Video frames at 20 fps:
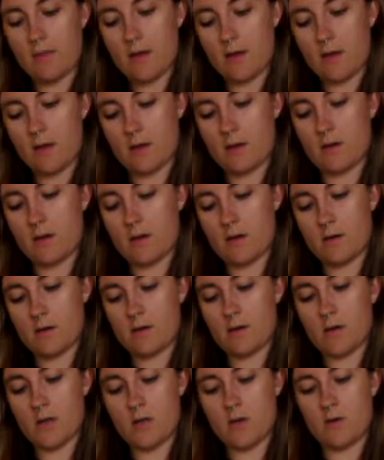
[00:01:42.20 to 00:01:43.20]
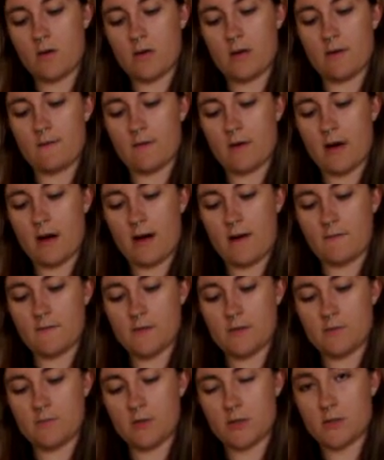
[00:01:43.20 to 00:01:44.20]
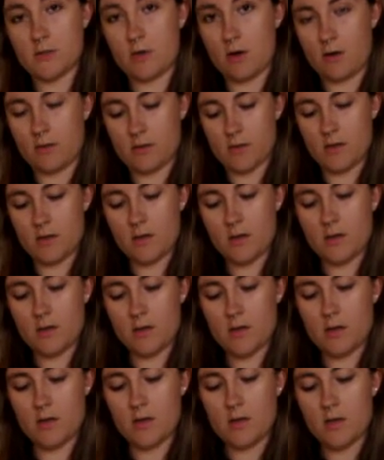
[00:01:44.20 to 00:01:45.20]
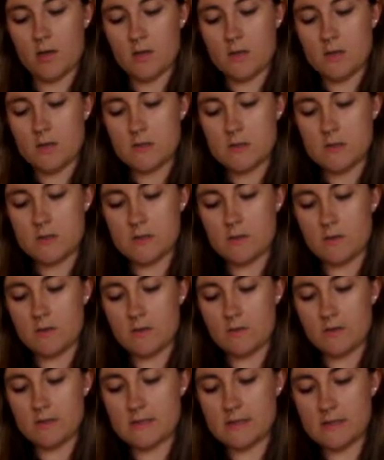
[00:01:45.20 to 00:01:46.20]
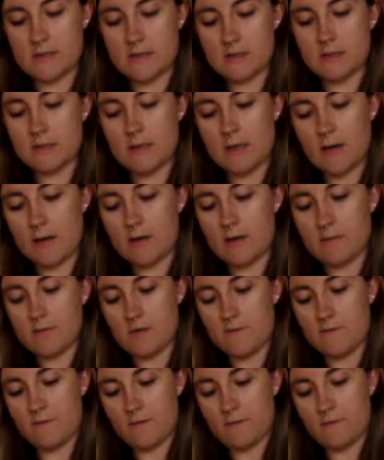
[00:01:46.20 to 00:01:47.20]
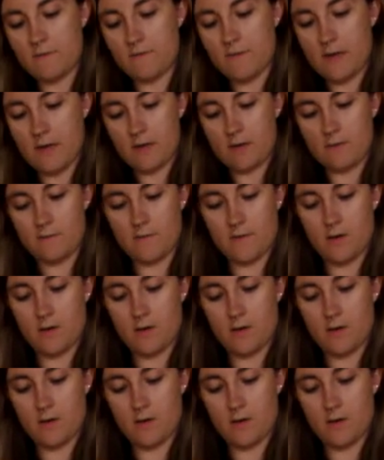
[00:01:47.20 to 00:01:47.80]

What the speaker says: that you can never have too much garlic. So this is certainly not going to be for the faint of